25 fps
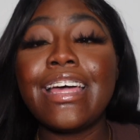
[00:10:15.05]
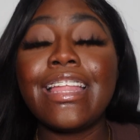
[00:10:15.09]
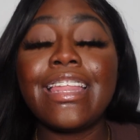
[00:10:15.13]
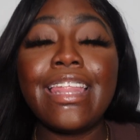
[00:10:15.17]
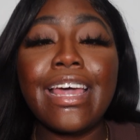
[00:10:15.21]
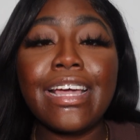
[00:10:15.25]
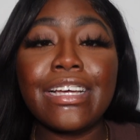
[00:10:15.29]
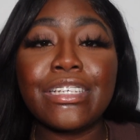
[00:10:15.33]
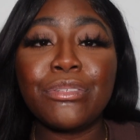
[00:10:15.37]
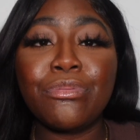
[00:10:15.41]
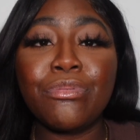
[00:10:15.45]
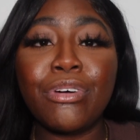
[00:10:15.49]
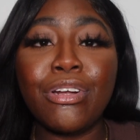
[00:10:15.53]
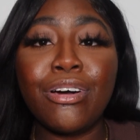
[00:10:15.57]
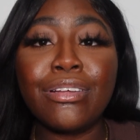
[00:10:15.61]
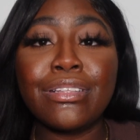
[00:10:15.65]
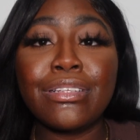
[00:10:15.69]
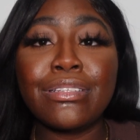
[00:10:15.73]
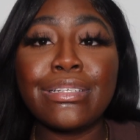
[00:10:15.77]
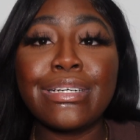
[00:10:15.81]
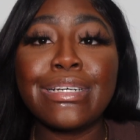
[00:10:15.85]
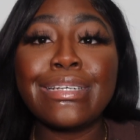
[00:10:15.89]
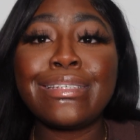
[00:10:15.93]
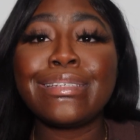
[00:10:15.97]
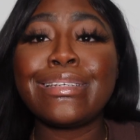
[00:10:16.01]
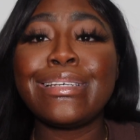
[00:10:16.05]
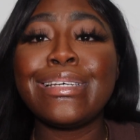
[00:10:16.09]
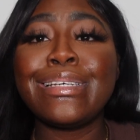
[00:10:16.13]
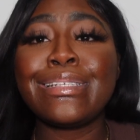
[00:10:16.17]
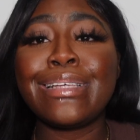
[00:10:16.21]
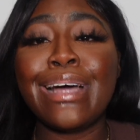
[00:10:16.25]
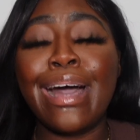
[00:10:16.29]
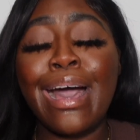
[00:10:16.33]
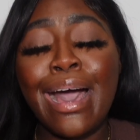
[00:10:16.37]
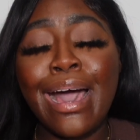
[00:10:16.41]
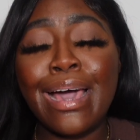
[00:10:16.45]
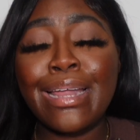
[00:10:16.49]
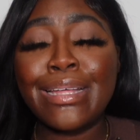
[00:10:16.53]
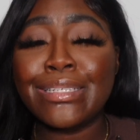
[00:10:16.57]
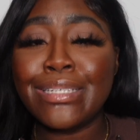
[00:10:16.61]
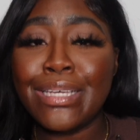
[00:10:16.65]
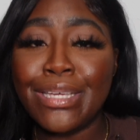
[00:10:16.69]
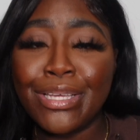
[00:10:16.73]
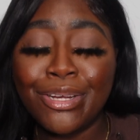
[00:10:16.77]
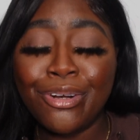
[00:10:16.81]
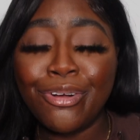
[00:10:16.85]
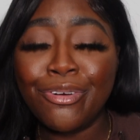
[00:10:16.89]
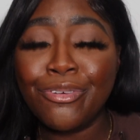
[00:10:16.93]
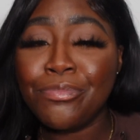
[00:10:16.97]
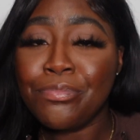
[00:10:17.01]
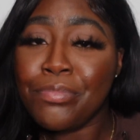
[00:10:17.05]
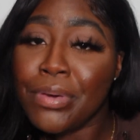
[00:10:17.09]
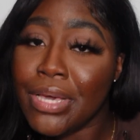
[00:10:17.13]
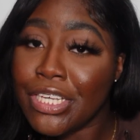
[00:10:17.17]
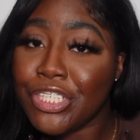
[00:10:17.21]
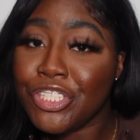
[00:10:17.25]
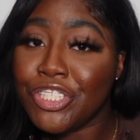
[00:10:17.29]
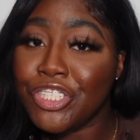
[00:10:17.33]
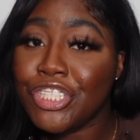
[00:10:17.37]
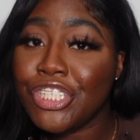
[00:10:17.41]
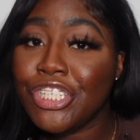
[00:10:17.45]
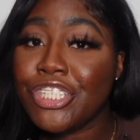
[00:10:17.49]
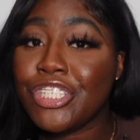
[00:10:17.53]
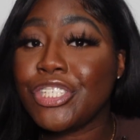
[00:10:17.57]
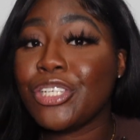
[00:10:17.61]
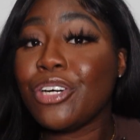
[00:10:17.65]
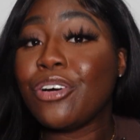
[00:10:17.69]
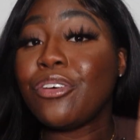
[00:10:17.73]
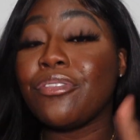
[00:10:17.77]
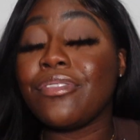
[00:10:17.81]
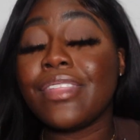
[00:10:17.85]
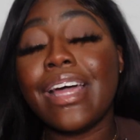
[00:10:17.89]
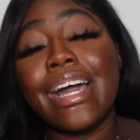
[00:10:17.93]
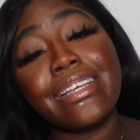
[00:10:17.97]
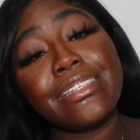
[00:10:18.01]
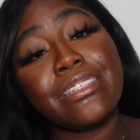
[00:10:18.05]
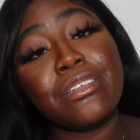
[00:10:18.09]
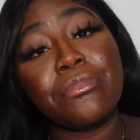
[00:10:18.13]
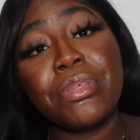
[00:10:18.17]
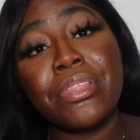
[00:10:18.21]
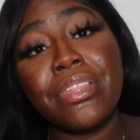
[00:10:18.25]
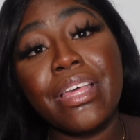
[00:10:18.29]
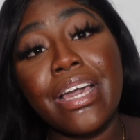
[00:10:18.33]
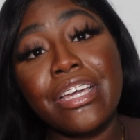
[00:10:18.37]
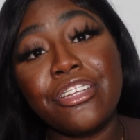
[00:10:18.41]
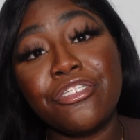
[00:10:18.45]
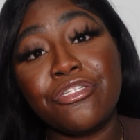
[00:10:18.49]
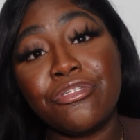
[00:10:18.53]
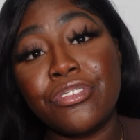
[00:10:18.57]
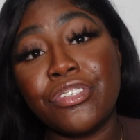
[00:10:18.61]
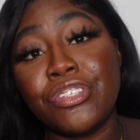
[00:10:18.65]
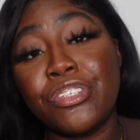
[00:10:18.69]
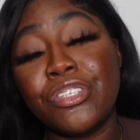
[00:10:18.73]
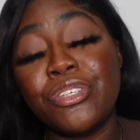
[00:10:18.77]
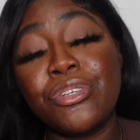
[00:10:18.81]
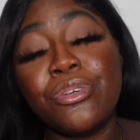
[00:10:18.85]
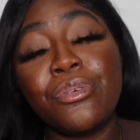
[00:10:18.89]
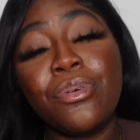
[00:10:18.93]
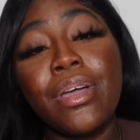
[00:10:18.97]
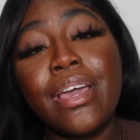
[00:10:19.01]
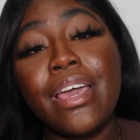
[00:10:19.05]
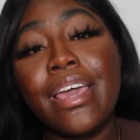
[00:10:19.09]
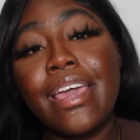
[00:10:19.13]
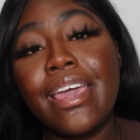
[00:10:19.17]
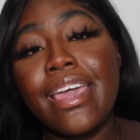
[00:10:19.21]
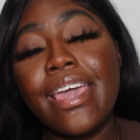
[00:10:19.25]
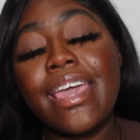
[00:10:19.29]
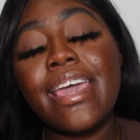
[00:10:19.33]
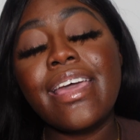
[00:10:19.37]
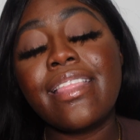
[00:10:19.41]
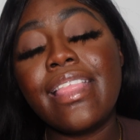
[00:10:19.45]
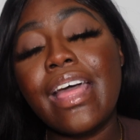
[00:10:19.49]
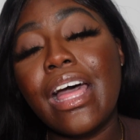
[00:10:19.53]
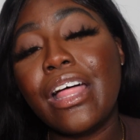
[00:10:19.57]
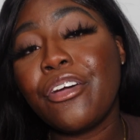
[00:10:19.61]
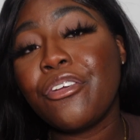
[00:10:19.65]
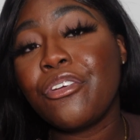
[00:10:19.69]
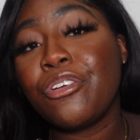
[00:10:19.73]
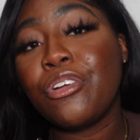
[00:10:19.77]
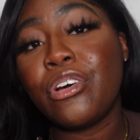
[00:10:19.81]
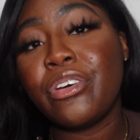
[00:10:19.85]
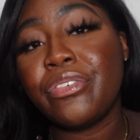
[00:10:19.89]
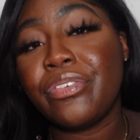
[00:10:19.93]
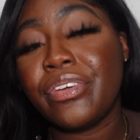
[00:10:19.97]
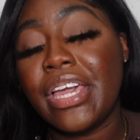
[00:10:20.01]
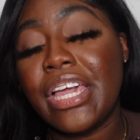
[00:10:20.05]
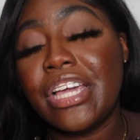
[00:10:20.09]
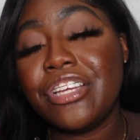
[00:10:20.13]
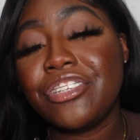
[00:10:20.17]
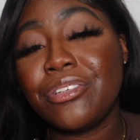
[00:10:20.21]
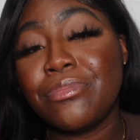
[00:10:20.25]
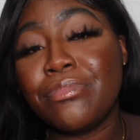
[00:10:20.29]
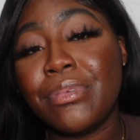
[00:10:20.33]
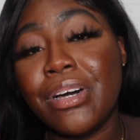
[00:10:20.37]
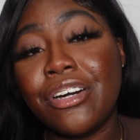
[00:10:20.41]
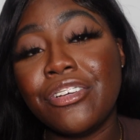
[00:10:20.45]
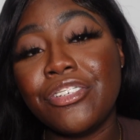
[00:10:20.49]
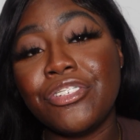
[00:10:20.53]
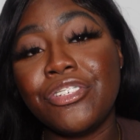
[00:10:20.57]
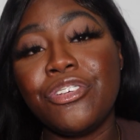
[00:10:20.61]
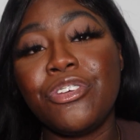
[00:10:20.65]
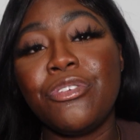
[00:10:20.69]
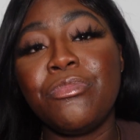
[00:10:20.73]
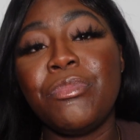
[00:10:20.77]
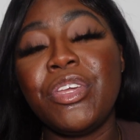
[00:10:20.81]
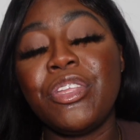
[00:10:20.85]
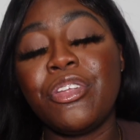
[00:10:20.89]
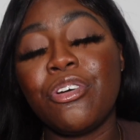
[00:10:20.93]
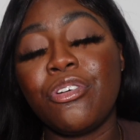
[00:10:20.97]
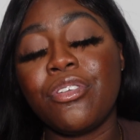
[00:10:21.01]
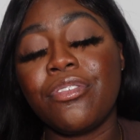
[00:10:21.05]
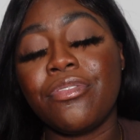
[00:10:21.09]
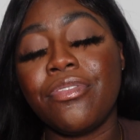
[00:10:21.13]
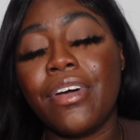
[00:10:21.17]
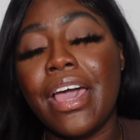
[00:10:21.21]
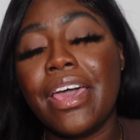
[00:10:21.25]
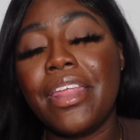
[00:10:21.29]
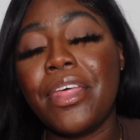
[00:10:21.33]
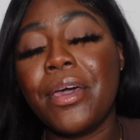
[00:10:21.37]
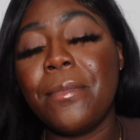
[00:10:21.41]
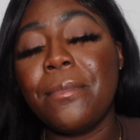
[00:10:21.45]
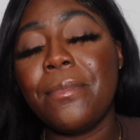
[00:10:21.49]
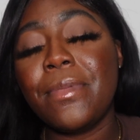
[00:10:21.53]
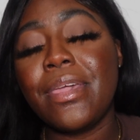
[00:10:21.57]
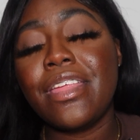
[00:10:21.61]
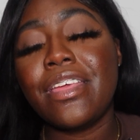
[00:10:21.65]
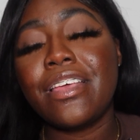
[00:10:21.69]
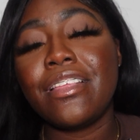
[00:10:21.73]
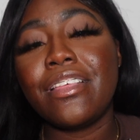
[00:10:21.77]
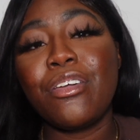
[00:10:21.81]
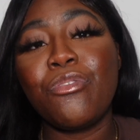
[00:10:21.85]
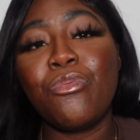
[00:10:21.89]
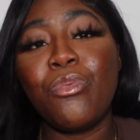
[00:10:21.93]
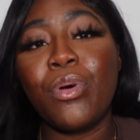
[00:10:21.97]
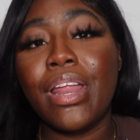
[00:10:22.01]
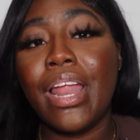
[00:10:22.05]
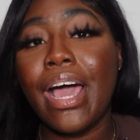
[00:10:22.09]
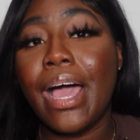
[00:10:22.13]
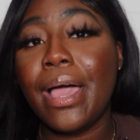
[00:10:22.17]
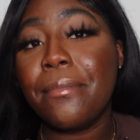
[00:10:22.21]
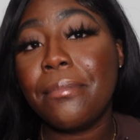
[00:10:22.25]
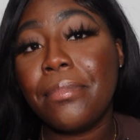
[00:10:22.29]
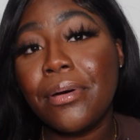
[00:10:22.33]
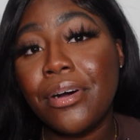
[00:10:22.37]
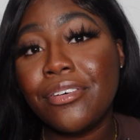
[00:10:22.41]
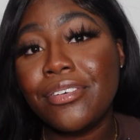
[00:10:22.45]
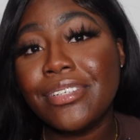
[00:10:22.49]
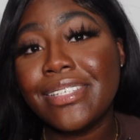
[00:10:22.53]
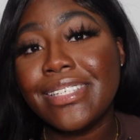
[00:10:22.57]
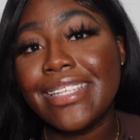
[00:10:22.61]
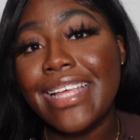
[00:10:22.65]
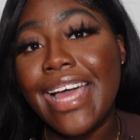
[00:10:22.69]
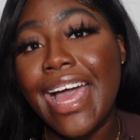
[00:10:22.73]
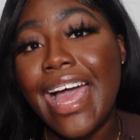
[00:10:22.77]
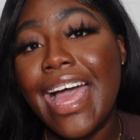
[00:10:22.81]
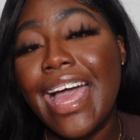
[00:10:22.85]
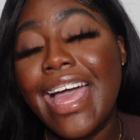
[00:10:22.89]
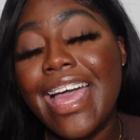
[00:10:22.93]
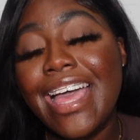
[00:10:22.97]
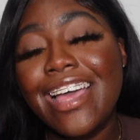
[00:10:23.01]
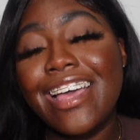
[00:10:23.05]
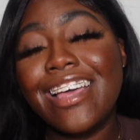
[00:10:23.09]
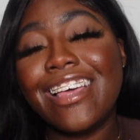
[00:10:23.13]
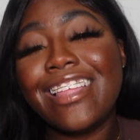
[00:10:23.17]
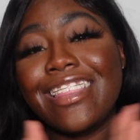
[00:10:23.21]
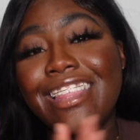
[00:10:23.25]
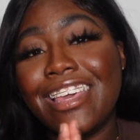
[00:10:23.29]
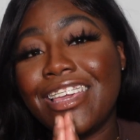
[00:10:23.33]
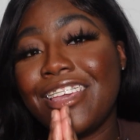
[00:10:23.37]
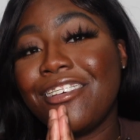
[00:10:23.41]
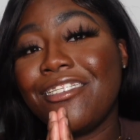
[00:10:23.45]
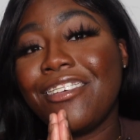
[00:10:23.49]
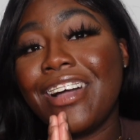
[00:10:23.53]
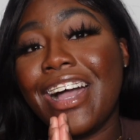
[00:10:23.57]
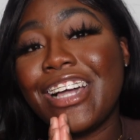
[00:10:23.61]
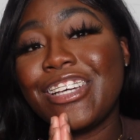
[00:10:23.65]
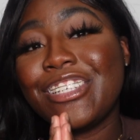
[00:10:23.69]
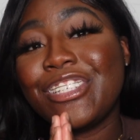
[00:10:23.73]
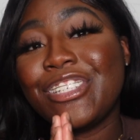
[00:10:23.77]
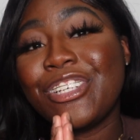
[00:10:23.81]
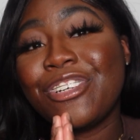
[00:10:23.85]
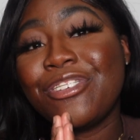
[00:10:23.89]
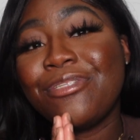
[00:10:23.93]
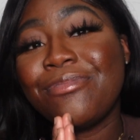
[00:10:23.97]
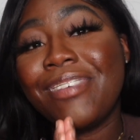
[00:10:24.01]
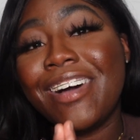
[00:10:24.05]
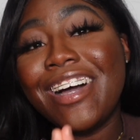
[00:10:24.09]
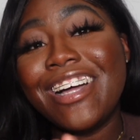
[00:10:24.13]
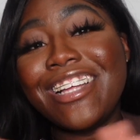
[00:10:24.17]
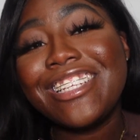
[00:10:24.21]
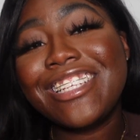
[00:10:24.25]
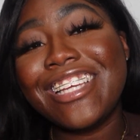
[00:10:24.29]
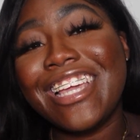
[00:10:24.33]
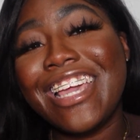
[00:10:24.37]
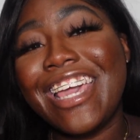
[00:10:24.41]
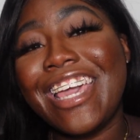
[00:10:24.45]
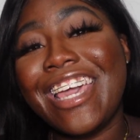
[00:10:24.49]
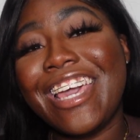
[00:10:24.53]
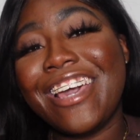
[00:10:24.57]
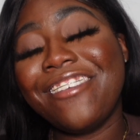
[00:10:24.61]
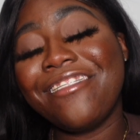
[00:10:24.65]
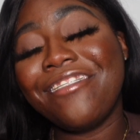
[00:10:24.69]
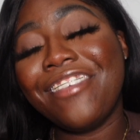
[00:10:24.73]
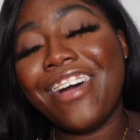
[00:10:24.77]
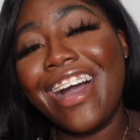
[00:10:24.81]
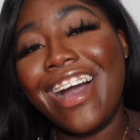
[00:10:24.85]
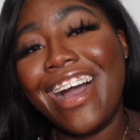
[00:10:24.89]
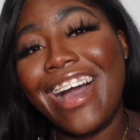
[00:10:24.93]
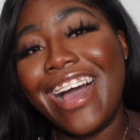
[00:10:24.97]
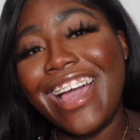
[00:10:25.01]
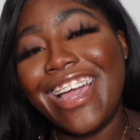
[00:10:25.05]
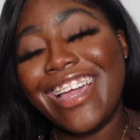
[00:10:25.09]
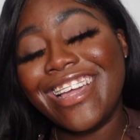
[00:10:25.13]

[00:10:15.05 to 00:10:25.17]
Next one on the list is how to take your own pictures. So if that's something that interests you, hit that little notification bell so you can be notified immediately when I post that. Thank you guys so much, and bye.